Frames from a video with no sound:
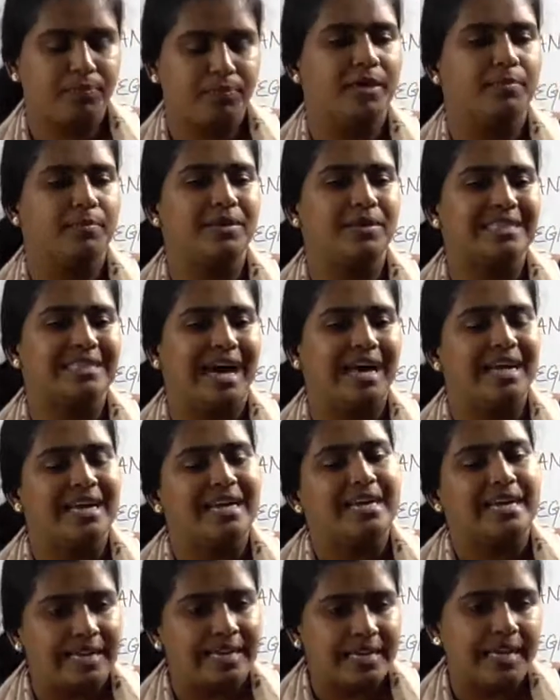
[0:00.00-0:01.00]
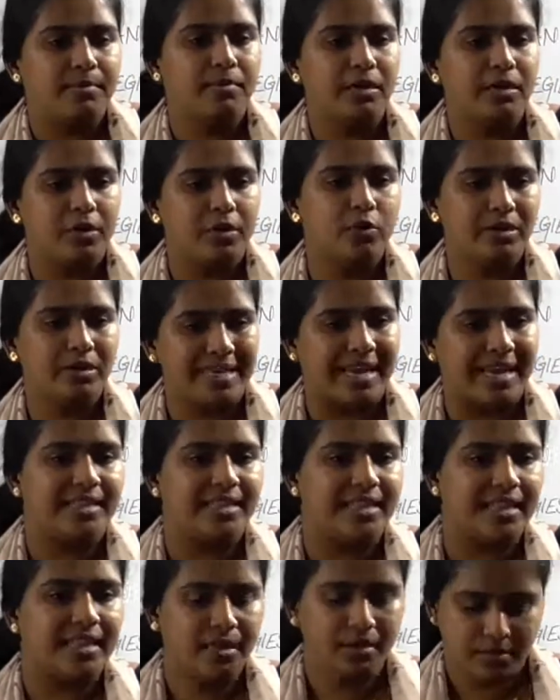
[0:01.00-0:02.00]
enough fruit, vegetables
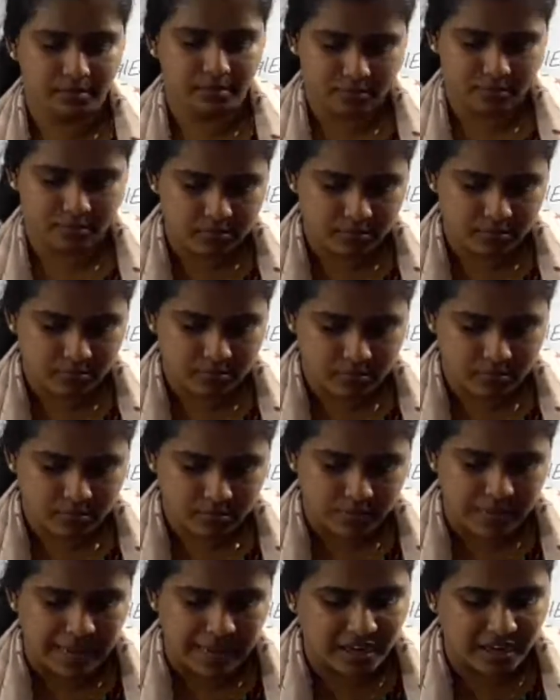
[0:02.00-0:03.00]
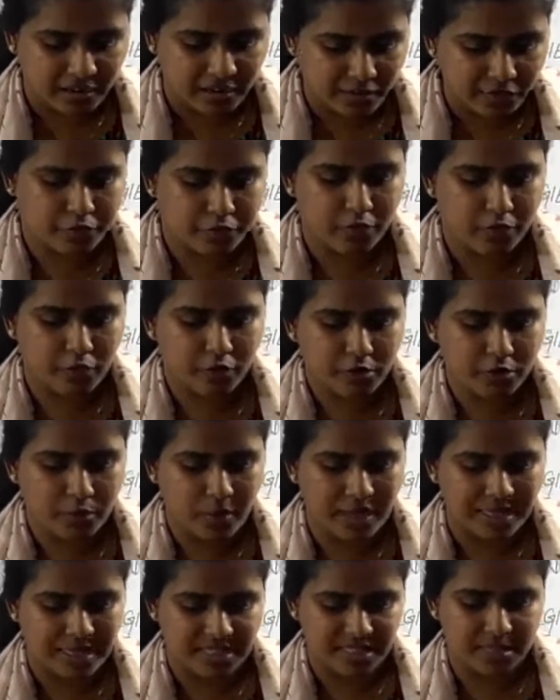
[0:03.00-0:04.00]
and fish and meat. So, they suffer
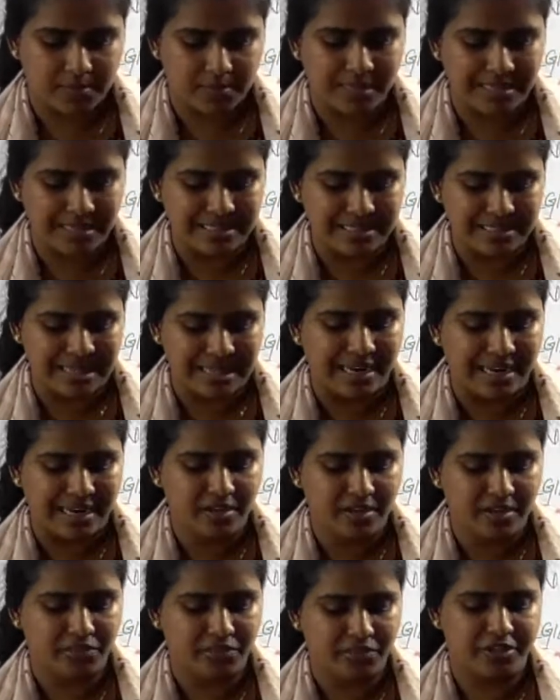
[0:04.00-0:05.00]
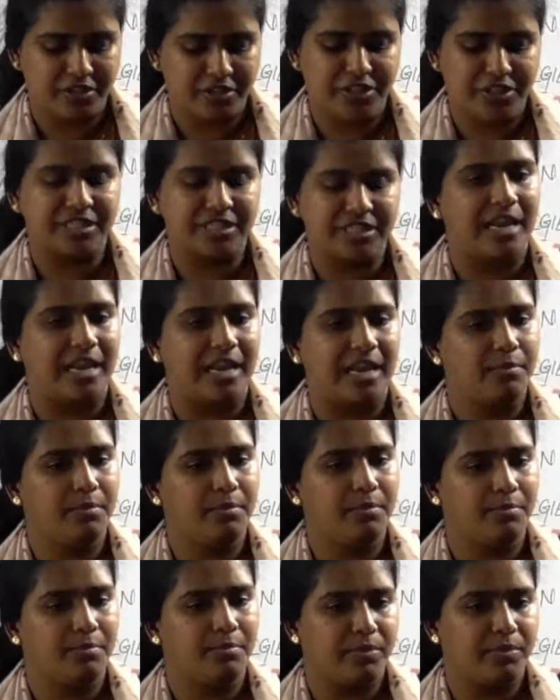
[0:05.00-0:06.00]
from a hunger disease or
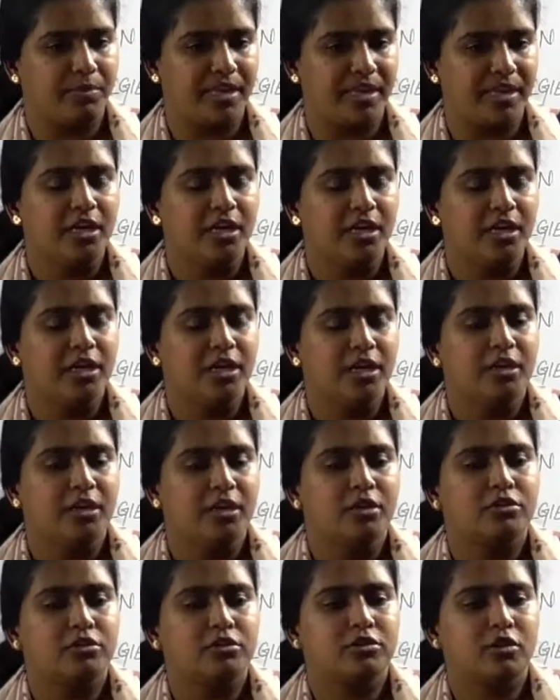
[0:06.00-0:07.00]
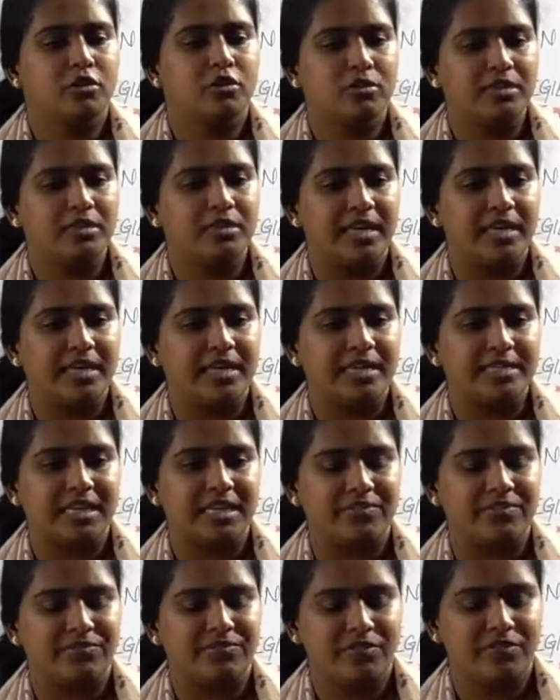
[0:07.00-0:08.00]
a deficiencies.
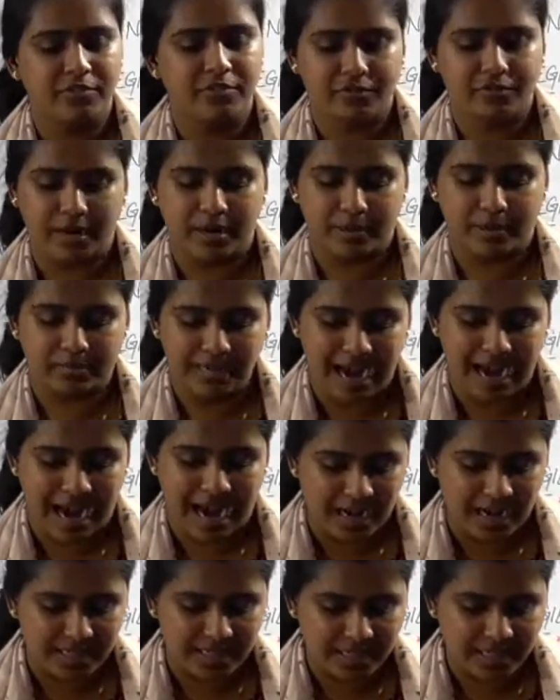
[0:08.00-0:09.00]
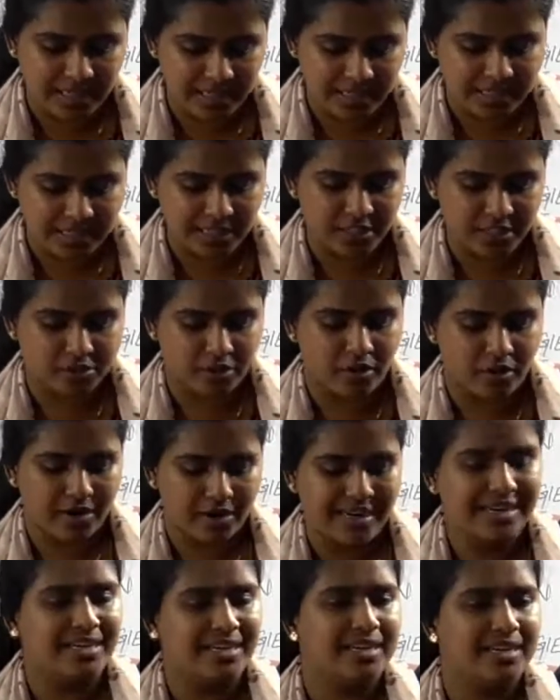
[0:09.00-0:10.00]
And then essential micronutrients are
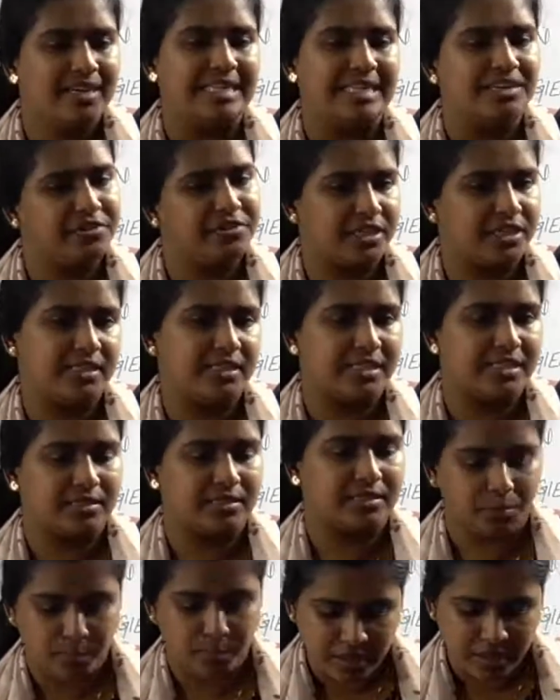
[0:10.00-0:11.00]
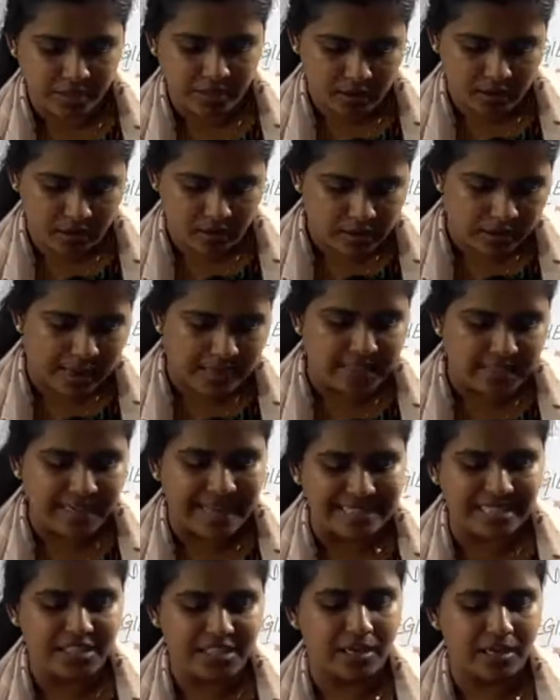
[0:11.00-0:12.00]
absent from the diet. So, which
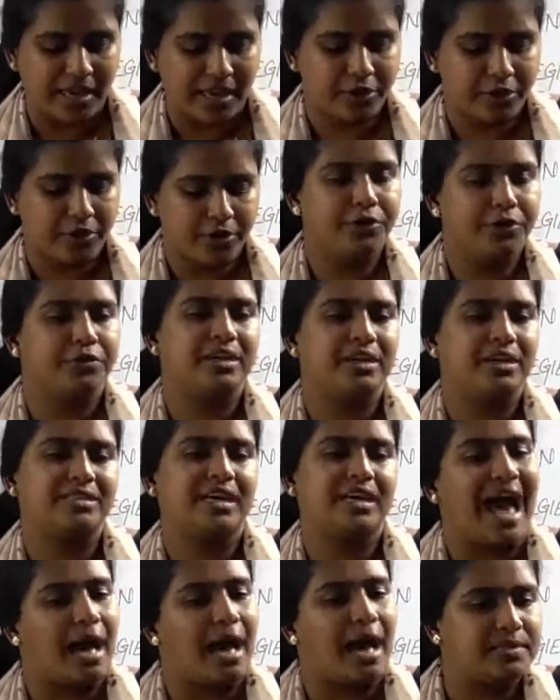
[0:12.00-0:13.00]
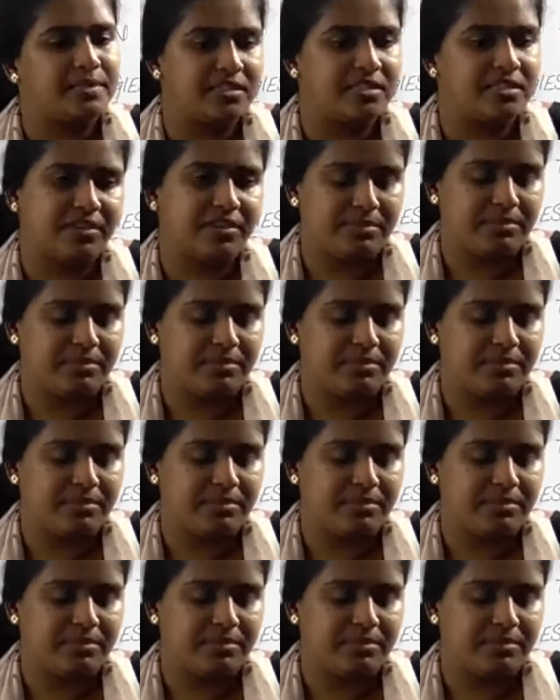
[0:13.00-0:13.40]
increases the risk of the disease,